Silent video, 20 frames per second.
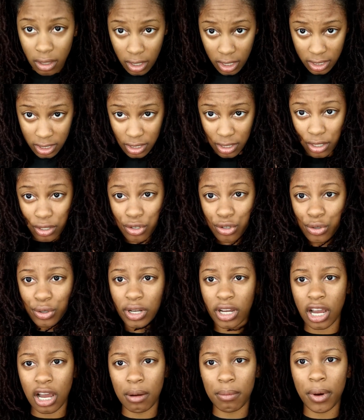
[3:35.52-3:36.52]
This is the
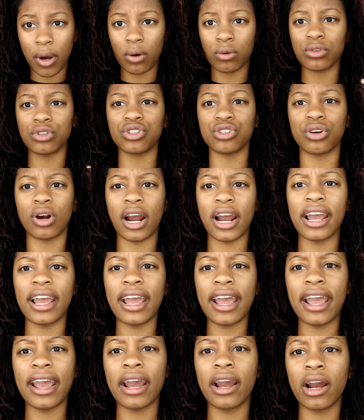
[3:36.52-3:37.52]
trim on dry
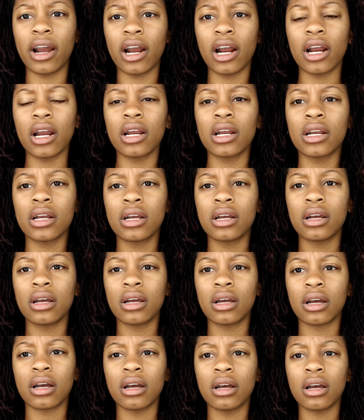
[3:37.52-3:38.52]
hair.
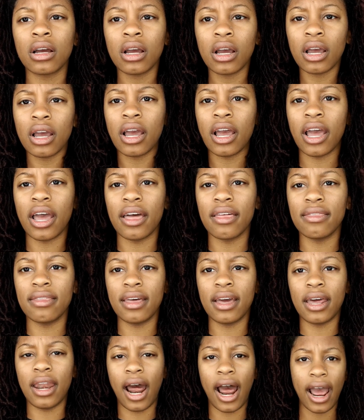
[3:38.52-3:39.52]
And
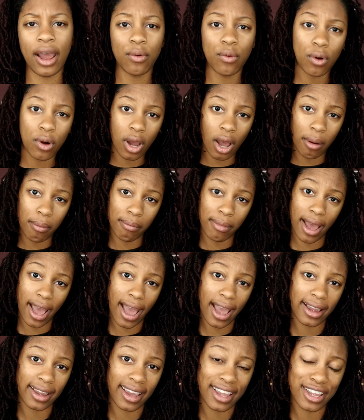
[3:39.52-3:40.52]
then I will come
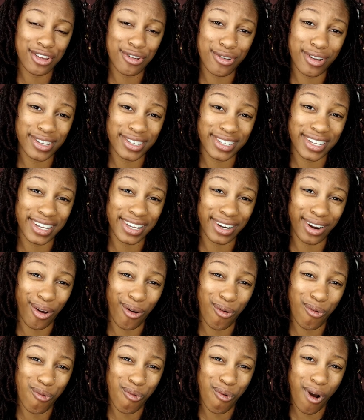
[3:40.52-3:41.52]
back and you can see it
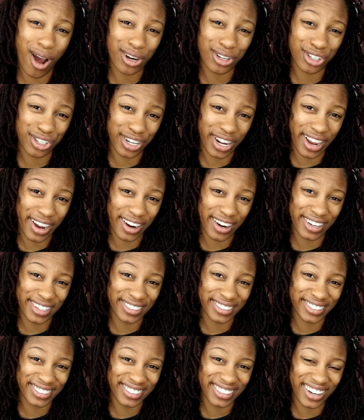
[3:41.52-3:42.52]
on washed
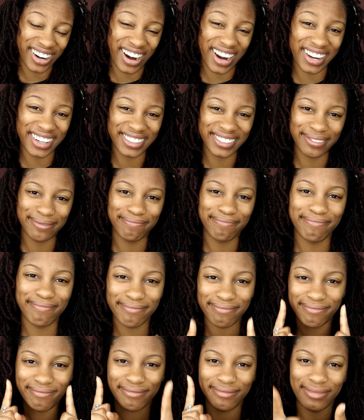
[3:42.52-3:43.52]
hair. All right,
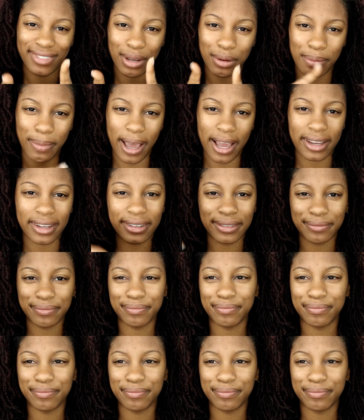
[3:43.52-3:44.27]
I'll be back.